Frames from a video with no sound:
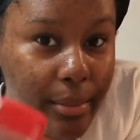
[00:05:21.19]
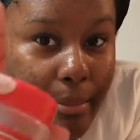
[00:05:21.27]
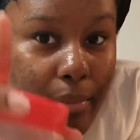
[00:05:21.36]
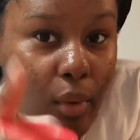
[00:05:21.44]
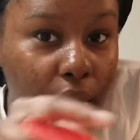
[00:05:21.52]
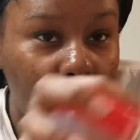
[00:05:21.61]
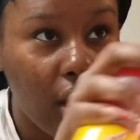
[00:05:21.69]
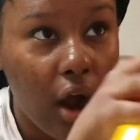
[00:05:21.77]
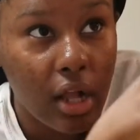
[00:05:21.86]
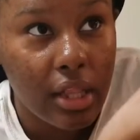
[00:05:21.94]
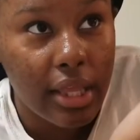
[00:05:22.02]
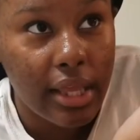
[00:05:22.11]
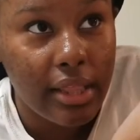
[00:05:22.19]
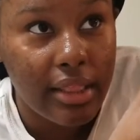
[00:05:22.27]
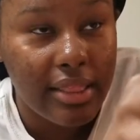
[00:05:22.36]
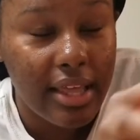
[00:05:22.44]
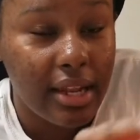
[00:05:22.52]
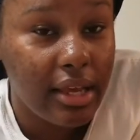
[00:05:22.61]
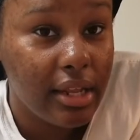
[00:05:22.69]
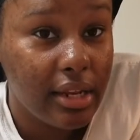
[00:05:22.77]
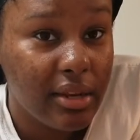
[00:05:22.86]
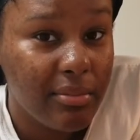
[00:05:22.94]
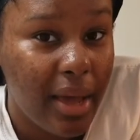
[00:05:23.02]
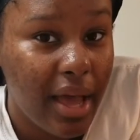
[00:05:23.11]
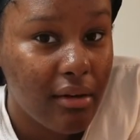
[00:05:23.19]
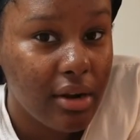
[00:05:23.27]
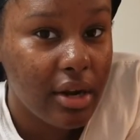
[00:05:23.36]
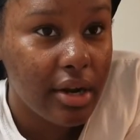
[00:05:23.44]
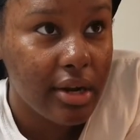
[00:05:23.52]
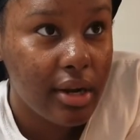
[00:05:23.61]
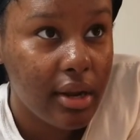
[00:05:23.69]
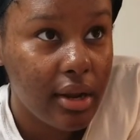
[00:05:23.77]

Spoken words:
More garlic than onion powder.